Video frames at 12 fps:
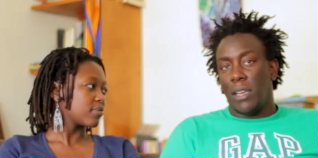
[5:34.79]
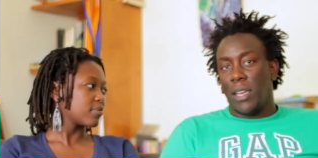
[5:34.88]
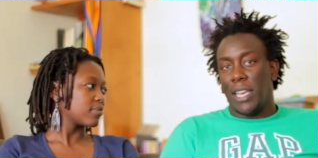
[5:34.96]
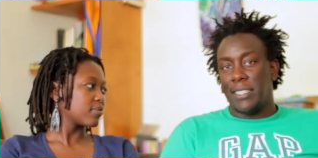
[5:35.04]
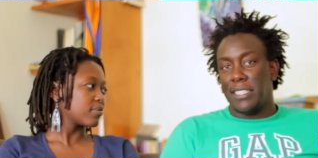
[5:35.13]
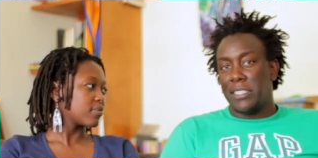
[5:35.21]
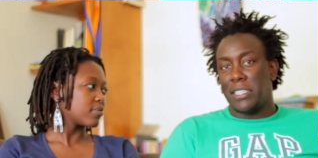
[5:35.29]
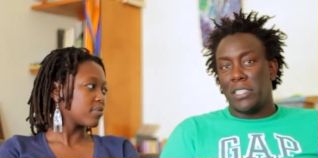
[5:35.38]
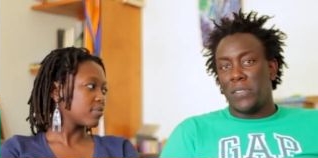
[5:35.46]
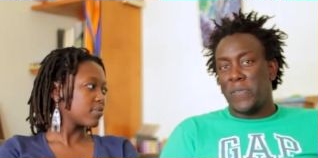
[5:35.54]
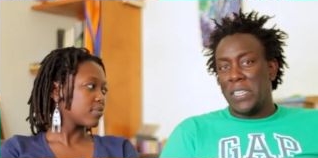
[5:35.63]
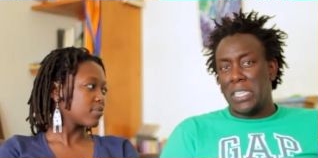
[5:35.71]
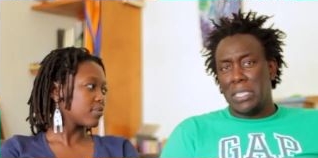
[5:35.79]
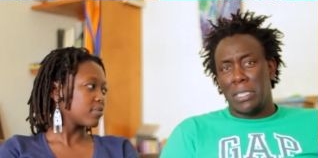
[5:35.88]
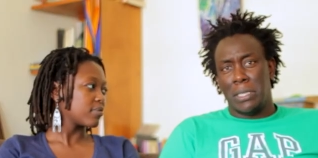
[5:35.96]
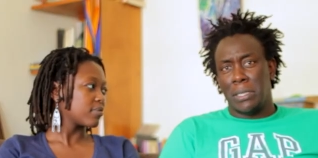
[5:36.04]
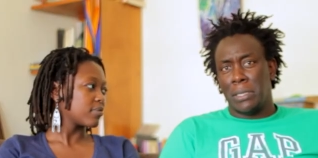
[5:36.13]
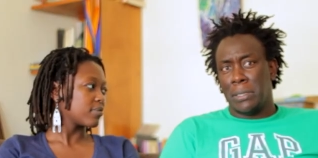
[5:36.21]
Speaker 1: existence
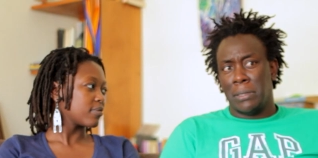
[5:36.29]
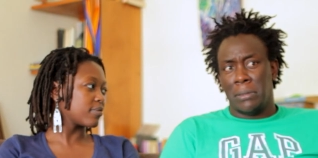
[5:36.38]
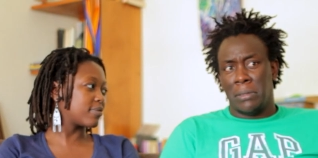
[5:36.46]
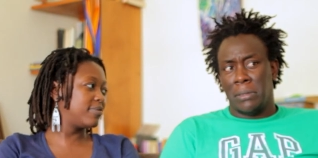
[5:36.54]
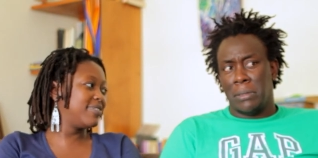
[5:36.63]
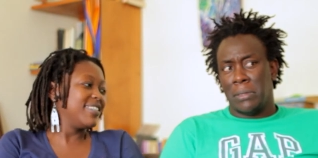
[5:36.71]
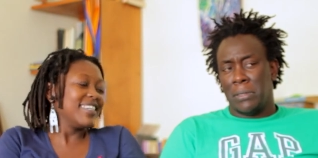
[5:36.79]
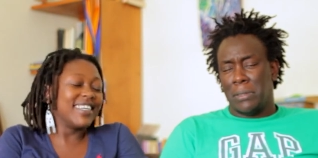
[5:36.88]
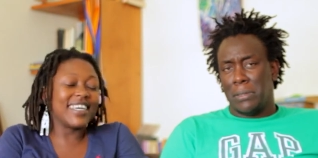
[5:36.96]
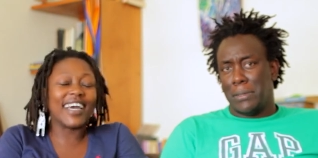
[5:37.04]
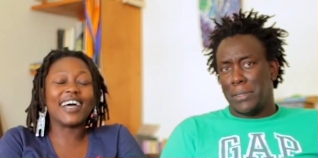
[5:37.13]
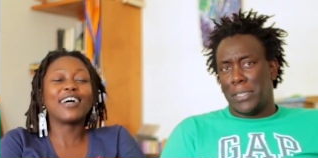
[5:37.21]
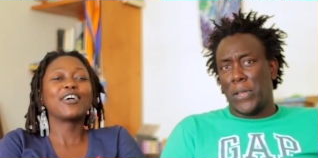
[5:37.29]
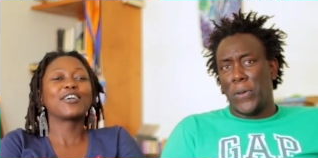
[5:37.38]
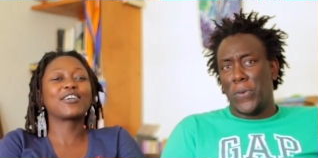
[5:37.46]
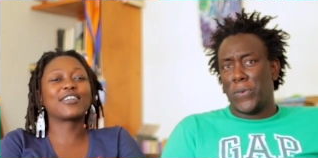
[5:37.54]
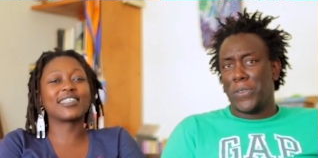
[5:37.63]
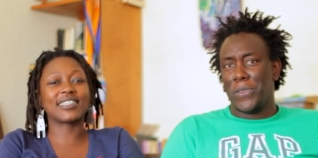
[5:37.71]
fees.
Speaker 2: Yeah, to,
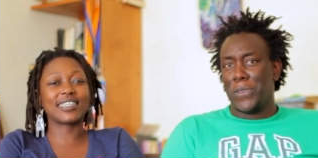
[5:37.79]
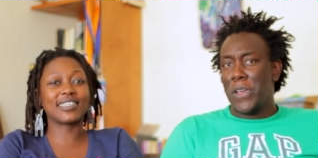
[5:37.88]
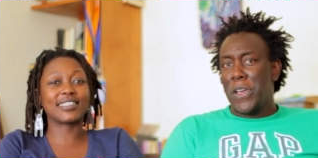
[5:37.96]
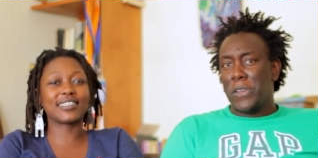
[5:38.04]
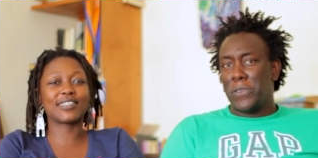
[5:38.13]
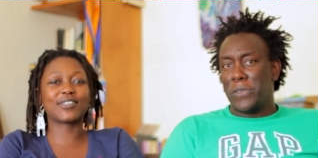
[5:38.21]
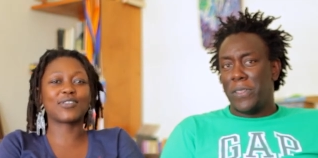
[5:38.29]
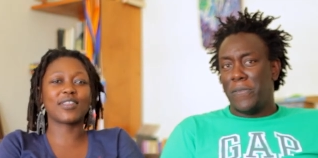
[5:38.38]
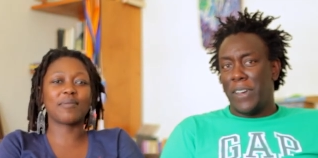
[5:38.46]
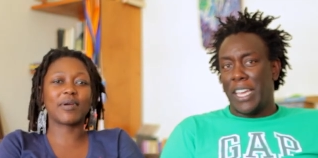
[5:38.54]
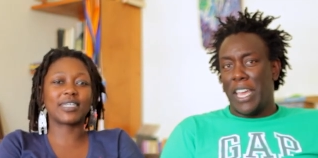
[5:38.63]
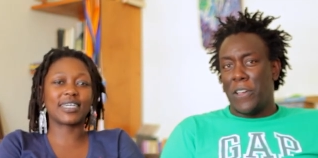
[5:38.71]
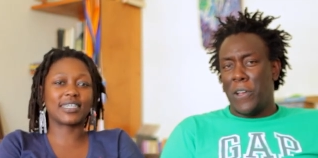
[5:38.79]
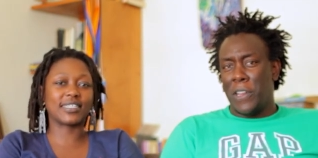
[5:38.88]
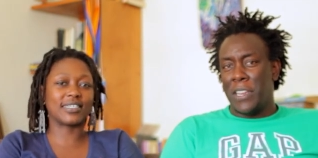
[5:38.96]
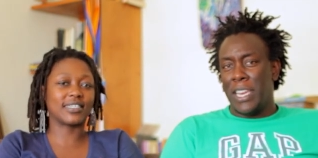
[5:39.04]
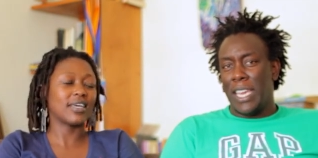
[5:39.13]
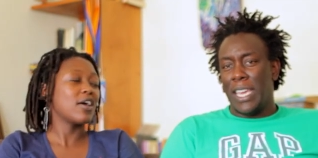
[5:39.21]
they exist, to the so fucking
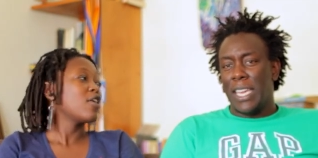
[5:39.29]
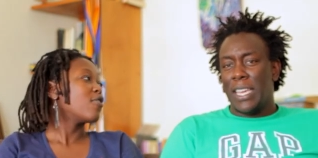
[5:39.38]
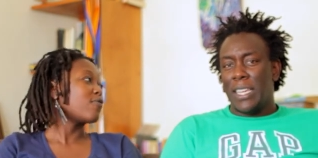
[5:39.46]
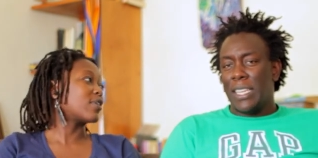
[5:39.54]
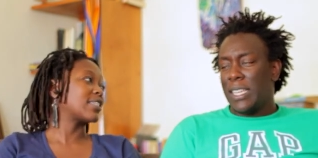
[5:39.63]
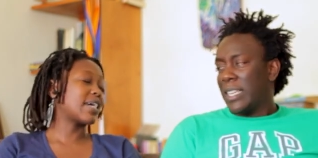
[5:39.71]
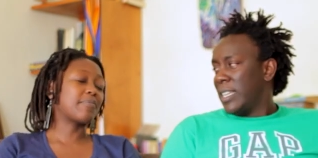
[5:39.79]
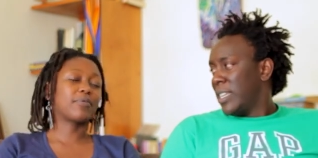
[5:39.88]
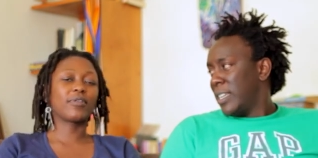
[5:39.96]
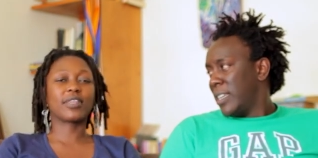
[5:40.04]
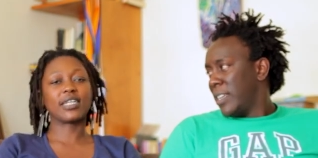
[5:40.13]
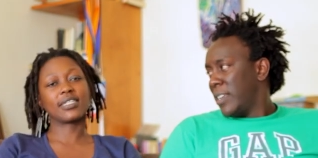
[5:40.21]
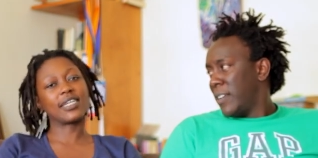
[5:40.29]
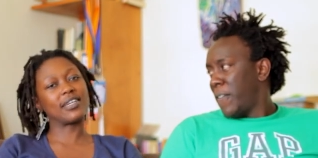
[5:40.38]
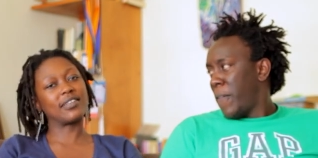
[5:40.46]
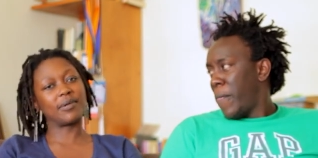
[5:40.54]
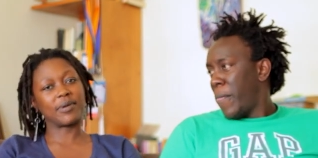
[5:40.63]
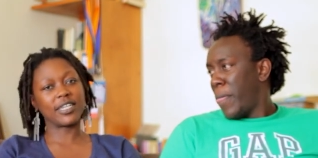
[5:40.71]
colony. For example, they'll send
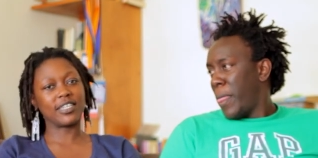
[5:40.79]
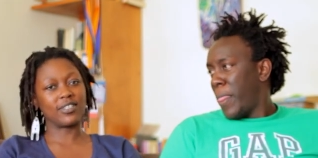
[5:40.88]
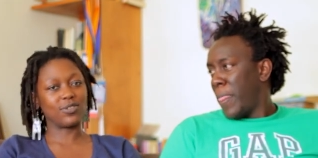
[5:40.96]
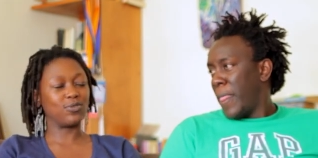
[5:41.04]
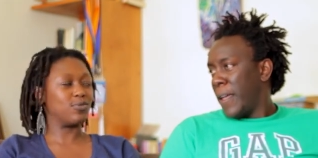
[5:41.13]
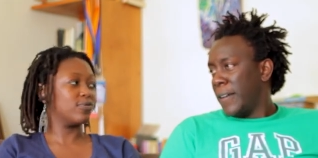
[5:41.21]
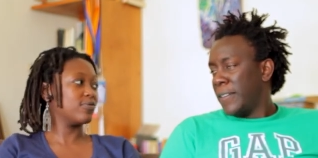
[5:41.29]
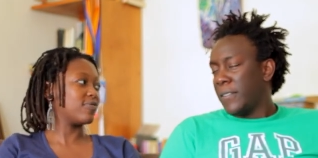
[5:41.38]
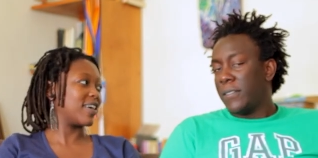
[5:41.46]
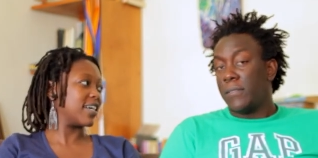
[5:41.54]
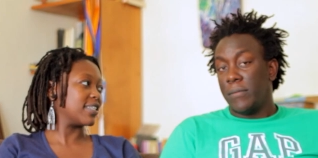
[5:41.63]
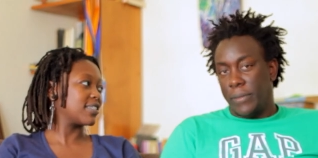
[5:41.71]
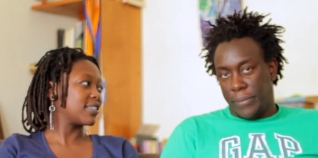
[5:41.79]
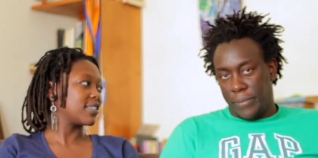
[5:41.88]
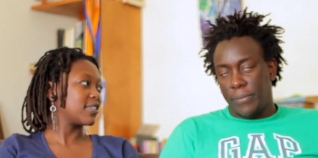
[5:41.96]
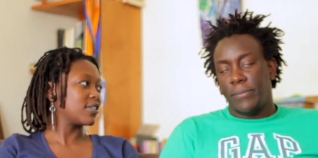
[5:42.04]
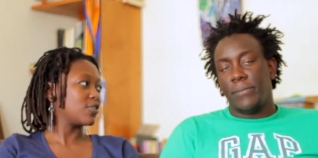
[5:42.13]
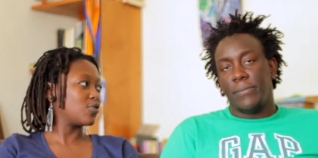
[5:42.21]
their money to France
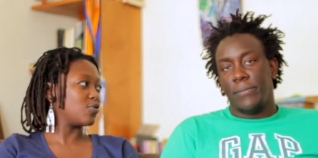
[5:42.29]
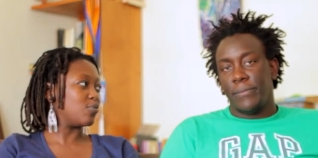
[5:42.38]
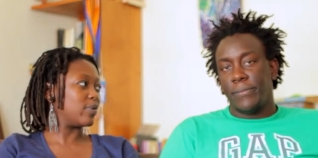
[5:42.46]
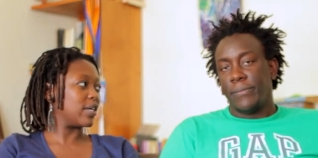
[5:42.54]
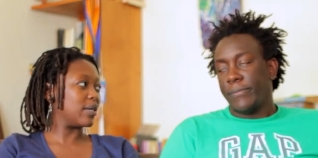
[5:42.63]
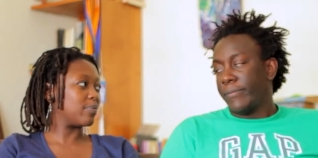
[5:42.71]
to be